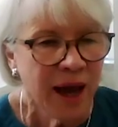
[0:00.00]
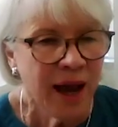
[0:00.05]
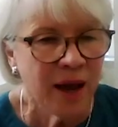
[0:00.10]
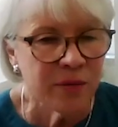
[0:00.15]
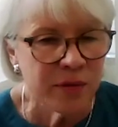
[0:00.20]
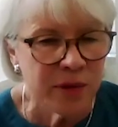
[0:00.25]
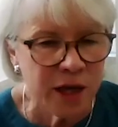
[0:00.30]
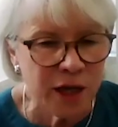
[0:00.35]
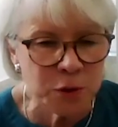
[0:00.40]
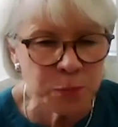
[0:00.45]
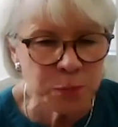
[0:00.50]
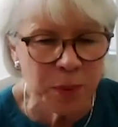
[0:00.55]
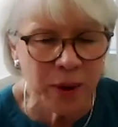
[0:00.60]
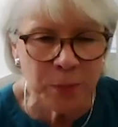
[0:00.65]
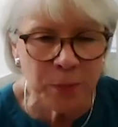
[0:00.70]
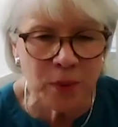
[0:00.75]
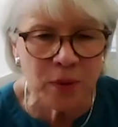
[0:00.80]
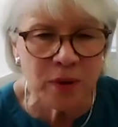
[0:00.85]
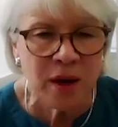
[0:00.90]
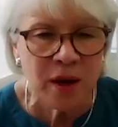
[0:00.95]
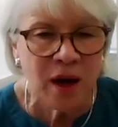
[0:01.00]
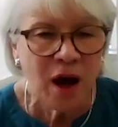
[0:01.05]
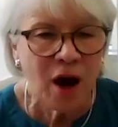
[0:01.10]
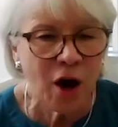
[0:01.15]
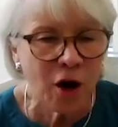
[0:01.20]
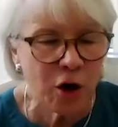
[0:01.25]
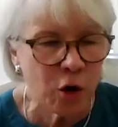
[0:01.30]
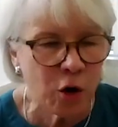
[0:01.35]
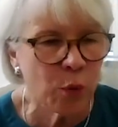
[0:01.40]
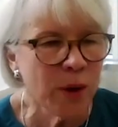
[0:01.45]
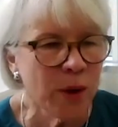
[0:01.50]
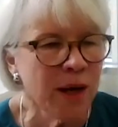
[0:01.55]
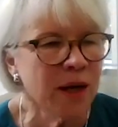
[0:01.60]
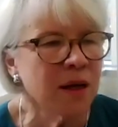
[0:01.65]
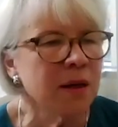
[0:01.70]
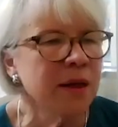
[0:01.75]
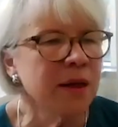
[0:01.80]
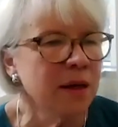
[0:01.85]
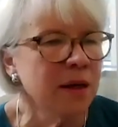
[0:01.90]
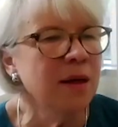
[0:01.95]
And these people are
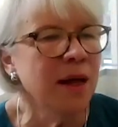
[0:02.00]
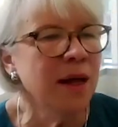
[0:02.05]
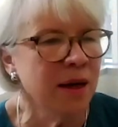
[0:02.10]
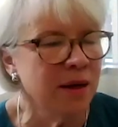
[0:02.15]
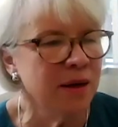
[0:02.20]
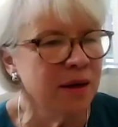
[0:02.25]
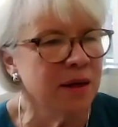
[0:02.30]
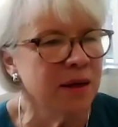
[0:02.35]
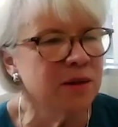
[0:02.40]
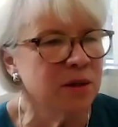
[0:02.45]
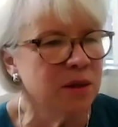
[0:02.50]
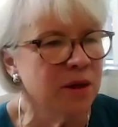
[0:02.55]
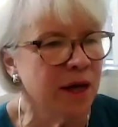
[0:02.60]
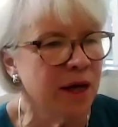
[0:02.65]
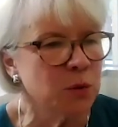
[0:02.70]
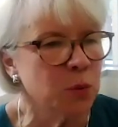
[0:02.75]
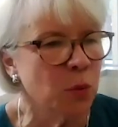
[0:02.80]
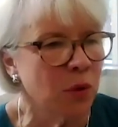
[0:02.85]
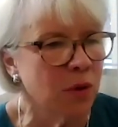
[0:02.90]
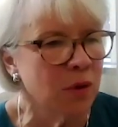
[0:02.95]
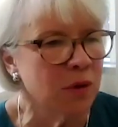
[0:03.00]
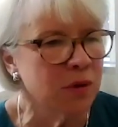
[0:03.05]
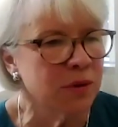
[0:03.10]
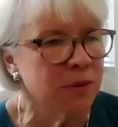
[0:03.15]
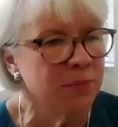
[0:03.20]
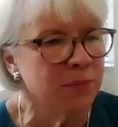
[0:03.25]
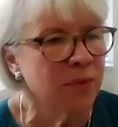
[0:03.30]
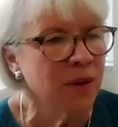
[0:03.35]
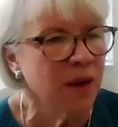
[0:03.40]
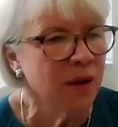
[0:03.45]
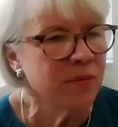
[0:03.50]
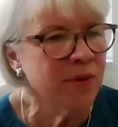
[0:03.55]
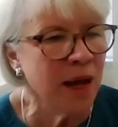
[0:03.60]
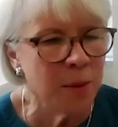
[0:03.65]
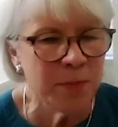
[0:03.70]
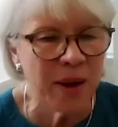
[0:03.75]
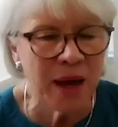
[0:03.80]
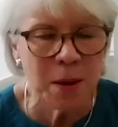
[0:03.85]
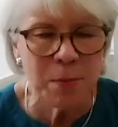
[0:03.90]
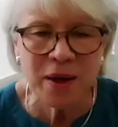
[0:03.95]
critically needed in today's world.
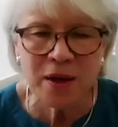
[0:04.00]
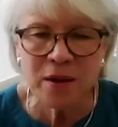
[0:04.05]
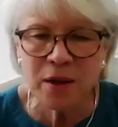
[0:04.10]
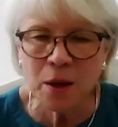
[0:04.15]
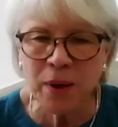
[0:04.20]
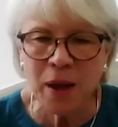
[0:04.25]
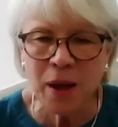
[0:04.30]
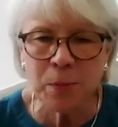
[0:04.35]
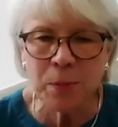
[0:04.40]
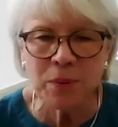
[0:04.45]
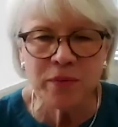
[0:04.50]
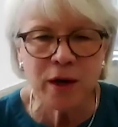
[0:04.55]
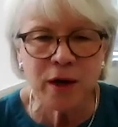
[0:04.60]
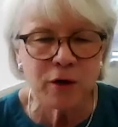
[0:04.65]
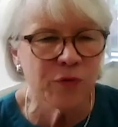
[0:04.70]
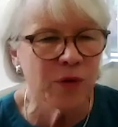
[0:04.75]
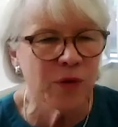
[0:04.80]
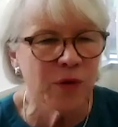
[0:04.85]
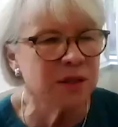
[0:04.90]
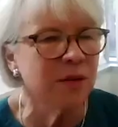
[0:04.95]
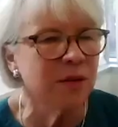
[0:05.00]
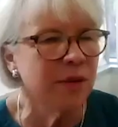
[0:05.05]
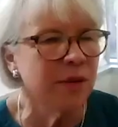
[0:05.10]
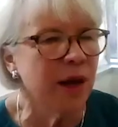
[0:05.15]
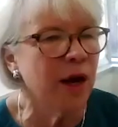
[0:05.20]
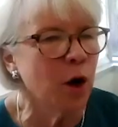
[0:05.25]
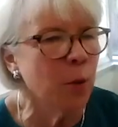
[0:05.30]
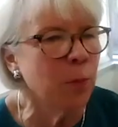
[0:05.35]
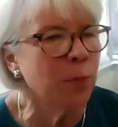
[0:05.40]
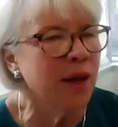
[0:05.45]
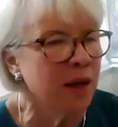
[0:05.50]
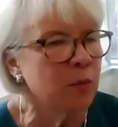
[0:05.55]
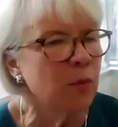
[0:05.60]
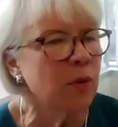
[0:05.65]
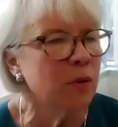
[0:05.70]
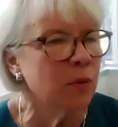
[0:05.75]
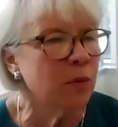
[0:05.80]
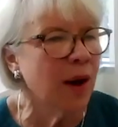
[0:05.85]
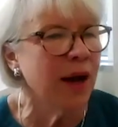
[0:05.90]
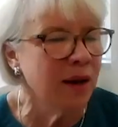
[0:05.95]
They may be the people that are fixing the airplane
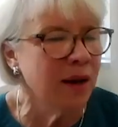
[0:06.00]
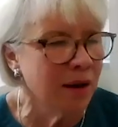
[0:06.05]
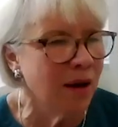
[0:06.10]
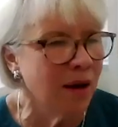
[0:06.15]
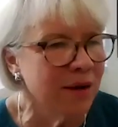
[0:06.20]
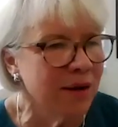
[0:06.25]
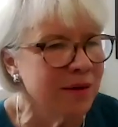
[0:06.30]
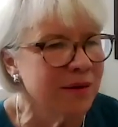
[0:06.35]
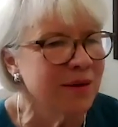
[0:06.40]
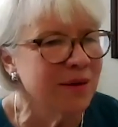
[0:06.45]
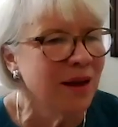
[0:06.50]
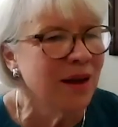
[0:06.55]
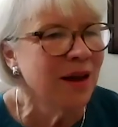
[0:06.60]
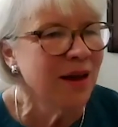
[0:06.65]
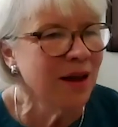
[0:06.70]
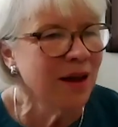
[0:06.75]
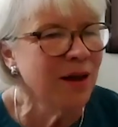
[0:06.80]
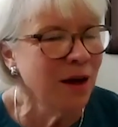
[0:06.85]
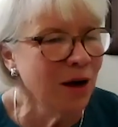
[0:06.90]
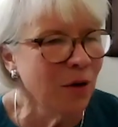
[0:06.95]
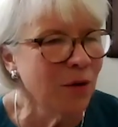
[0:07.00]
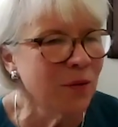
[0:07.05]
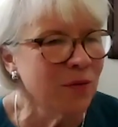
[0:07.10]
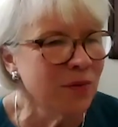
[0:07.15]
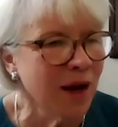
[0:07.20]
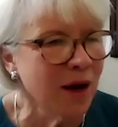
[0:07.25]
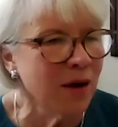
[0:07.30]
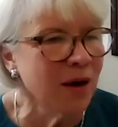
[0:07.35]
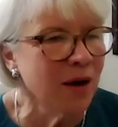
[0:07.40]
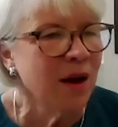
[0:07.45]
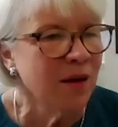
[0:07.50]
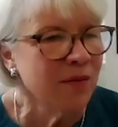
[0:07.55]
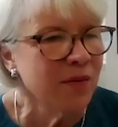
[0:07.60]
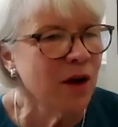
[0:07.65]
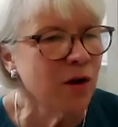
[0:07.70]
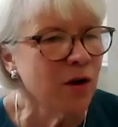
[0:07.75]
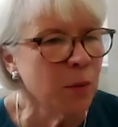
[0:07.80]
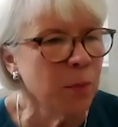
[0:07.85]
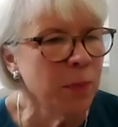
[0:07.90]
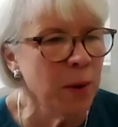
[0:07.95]
we're riding on. You know, they're
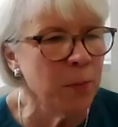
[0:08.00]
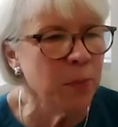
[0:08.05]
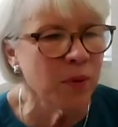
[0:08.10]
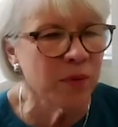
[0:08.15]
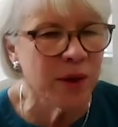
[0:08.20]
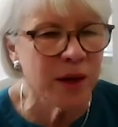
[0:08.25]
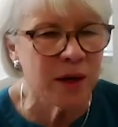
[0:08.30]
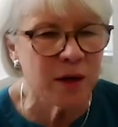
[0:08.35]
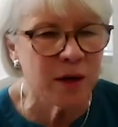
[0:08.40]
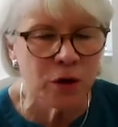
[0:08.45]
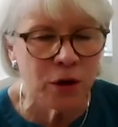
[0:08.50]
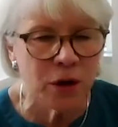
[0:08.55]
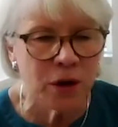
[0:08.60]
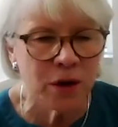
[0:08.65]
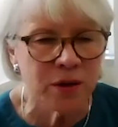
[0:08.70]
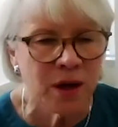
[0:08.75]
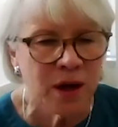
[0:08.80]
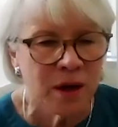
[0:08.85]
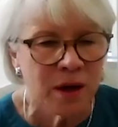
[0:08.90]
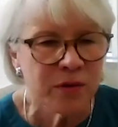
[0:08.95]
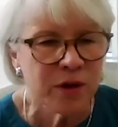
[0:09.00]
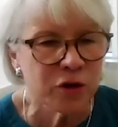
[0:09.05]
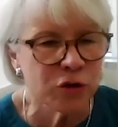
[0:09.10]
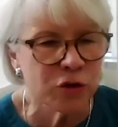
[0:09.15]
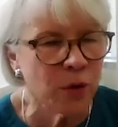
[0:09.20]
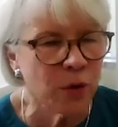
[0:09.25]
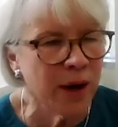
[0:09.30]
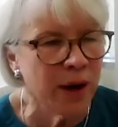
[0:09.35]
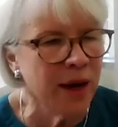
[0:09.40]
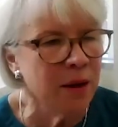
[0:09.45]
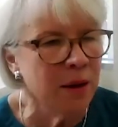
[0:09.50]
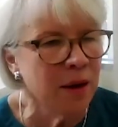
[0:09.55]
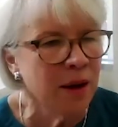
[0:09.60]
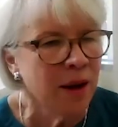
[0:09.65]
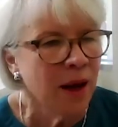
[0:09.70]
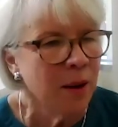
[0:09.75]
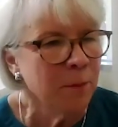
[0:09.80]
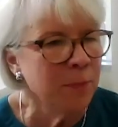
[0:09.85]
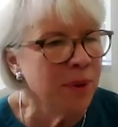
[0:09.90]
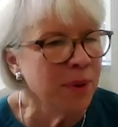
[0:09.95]
they're the people that learn the trade,
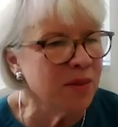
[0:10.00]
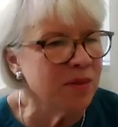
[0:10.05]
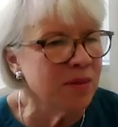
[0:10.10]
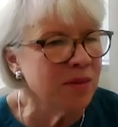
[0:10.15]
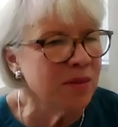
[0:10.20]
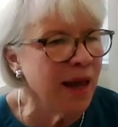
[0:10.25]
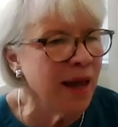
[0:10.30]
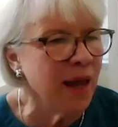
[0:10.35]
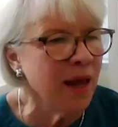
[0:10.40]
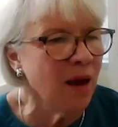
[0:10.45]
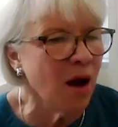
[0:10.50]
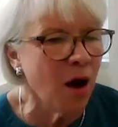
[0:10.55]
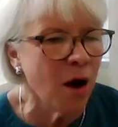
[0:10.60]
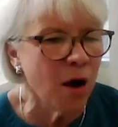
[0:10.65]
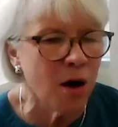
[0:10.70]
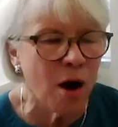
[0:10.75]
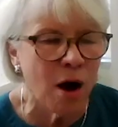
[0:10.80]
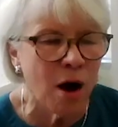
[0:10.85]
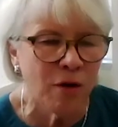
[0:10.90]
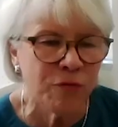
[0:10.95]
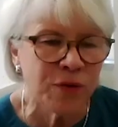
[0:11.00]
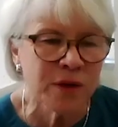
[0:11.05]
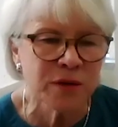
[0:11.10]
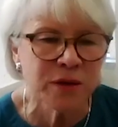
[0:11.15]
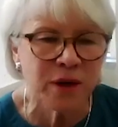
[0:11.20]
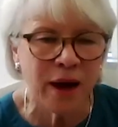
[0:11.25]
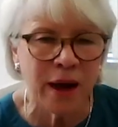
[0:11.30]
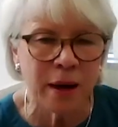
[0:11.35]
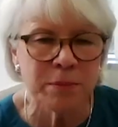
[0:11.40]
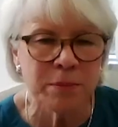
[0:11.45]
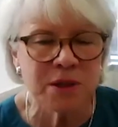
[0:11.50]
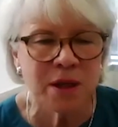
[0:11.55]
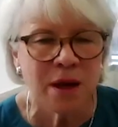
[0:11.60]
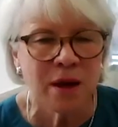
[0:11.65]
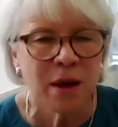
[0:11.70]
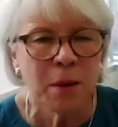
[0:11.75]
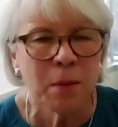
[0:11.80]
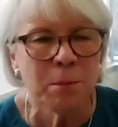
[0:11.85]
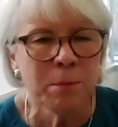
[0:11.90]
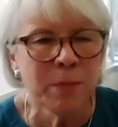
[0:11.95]
but they are oftentimes
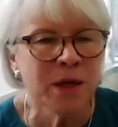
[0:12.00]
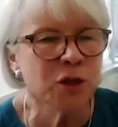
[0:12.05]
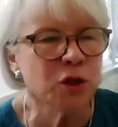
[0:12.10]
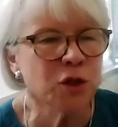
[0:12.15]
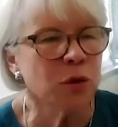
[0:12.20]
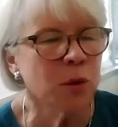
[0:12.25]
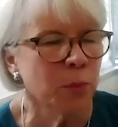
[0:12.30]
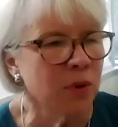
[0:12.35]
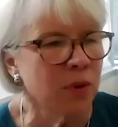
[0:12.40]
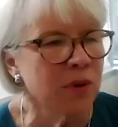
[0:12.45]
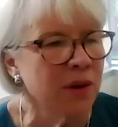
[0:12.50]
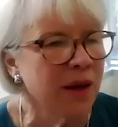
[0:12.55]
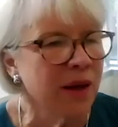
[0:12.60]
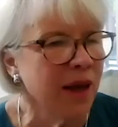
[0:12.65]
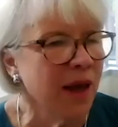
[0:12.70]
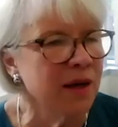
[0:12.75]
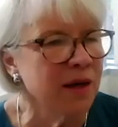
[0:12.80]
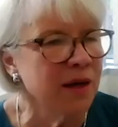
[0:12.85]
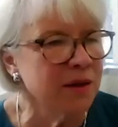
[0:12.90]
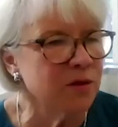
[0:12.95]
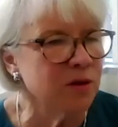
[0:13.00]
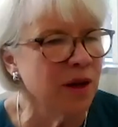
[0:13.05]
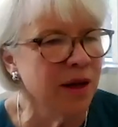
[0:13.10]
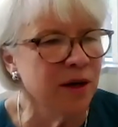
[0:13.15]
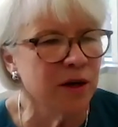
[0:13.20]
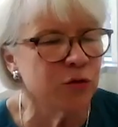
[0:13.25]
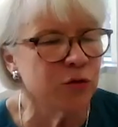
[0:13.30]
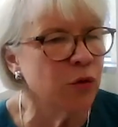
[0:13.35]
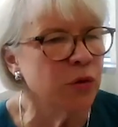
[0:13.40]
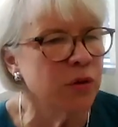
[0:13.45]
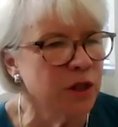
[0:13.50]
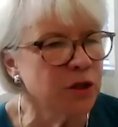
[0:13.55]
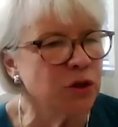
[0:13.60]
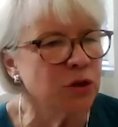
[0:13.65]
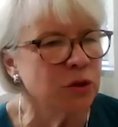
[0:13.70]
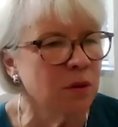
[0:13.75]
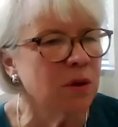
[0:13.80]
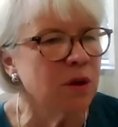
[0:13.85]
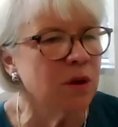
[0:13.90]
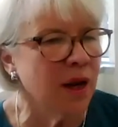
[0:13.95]
miserable in a in a
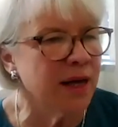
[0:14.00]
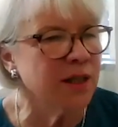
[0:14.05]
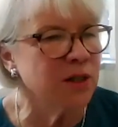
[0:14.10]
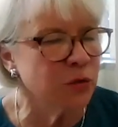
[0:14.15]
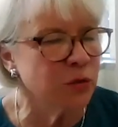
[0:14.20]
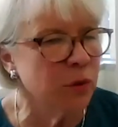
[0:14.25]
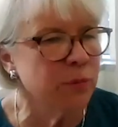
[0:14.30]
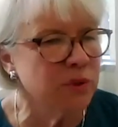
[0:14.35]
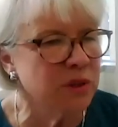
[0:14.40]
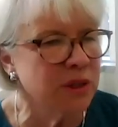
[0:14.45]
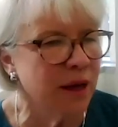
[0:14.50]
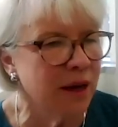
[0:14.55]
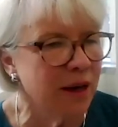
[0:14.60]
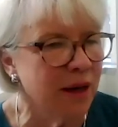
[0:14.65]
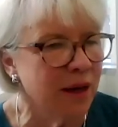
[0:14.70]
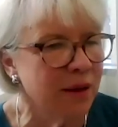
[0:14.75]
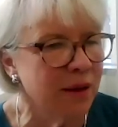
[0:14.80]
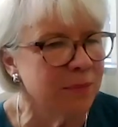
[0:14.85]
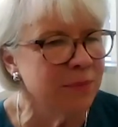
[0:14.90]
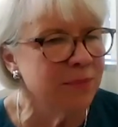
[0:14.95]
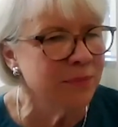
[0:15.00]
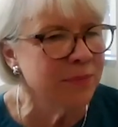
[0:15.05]
traditional classroom setting.